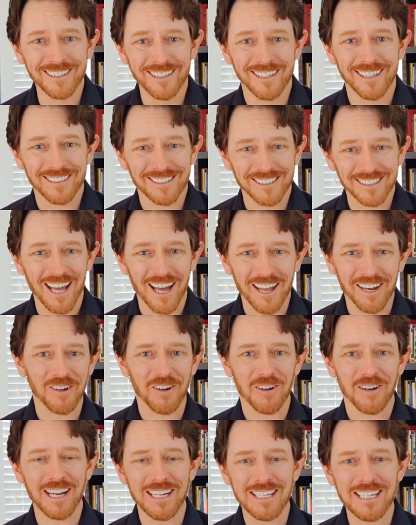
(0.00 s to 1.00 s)
It's not a
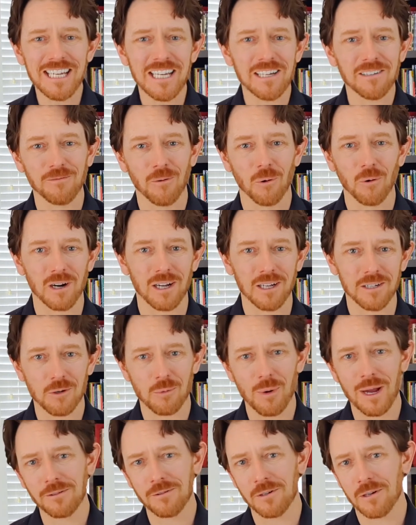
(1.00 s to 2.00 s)
good idea for a
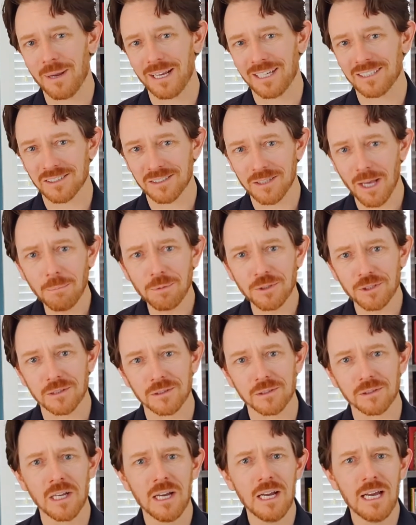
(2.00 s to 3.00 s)
director to make
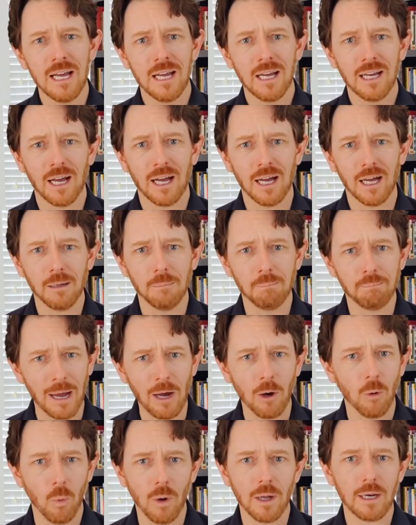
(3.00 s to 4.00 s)
assumptions
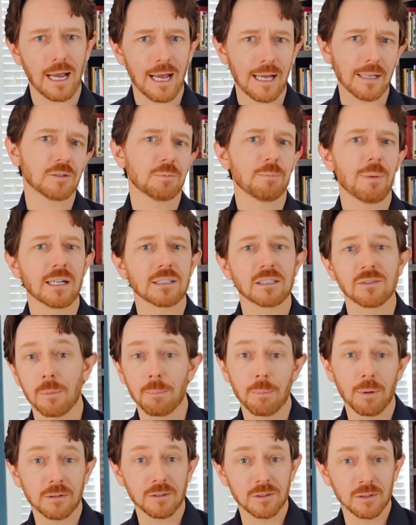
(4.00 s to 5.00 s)
about what aspects of
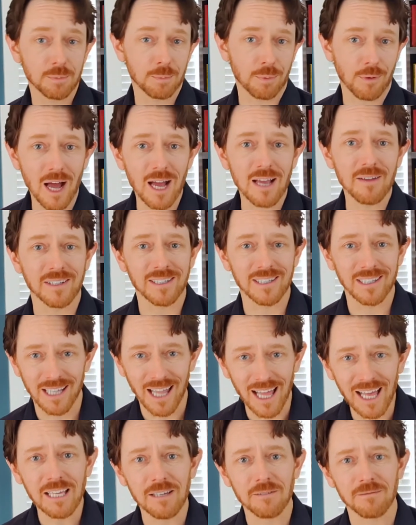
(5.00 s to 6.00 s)
a person's private
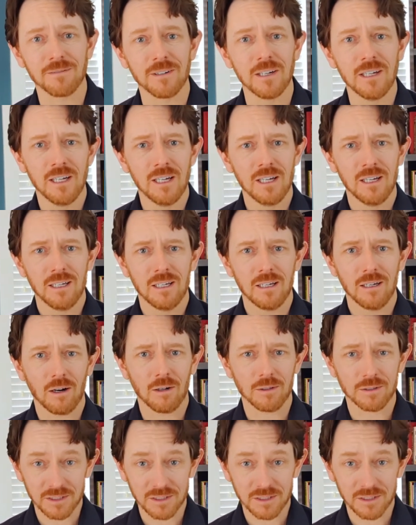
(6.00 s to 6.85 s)
life are